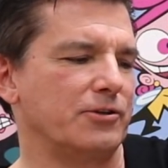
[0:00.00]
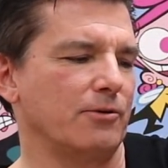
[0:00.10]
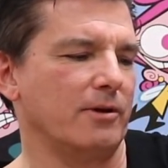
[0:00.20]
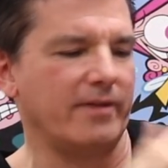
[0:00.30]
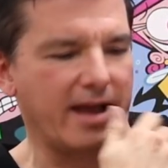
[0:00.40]

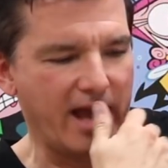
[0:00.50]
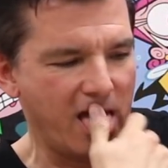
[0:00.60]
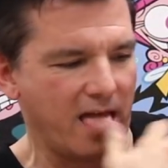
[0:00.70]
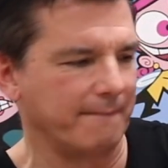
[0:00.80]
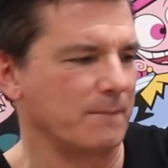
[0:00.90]
sort of
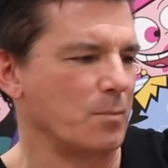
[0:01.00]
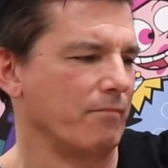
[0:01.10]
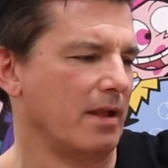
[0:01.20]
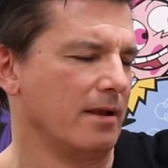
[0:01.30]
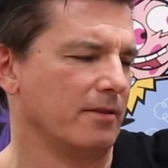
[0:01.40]
a
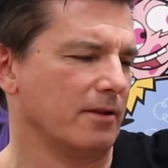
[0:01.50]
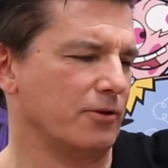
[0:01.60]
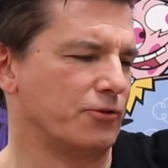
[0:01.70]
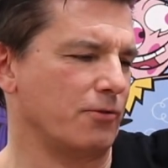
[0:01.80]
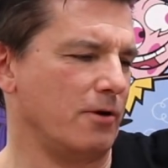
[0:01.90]

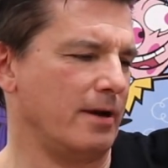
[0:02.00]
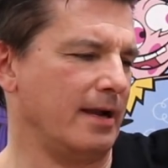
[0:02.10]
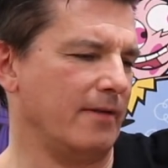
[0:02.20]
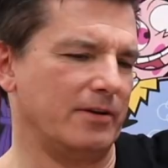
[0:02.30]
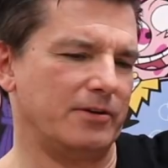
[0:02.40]

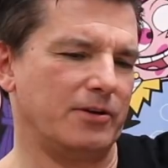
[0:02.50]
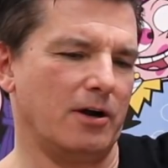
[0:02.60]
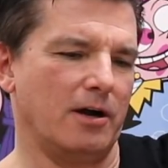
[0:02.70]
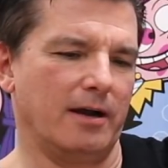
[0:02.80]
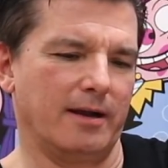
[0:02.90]
drawing of a
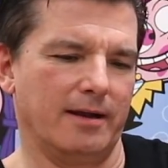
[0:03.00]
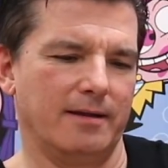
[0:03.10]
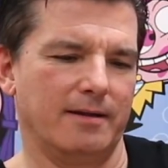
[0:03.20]
dog.